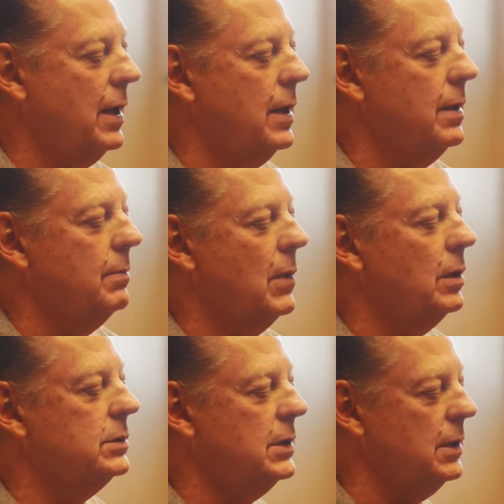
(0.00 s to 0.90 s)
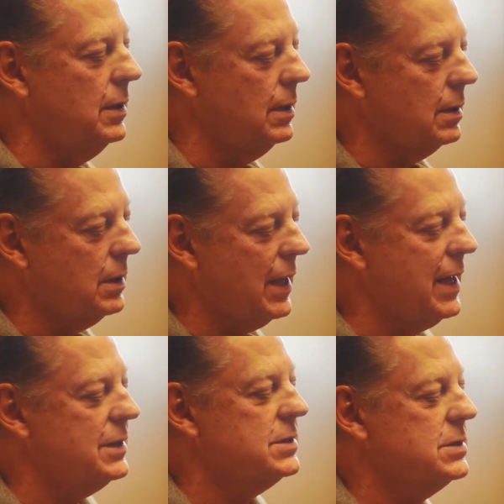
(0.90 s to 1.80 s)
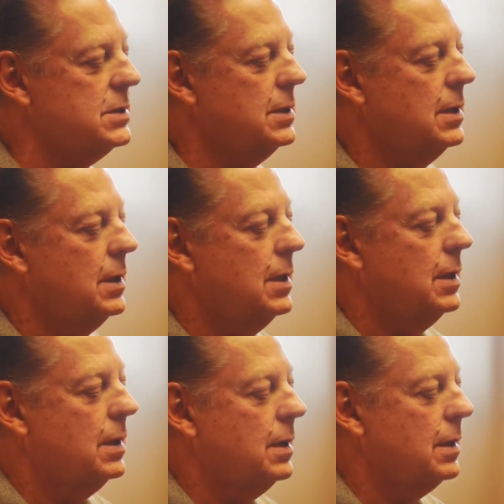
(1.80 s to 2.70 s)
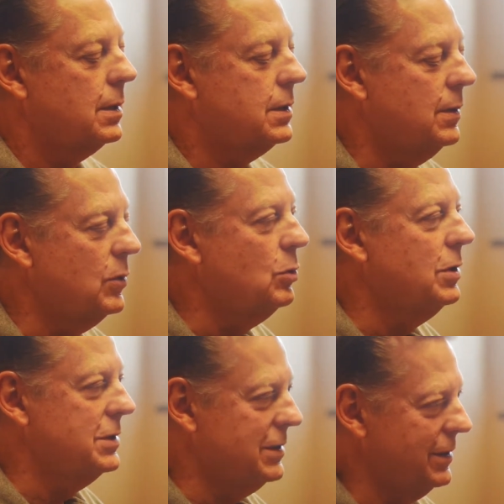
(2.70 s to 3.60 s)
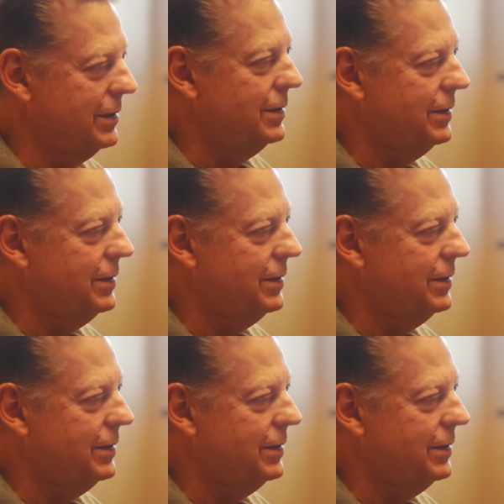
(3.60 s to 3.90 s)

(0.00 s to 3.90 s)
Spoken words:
a multi-class community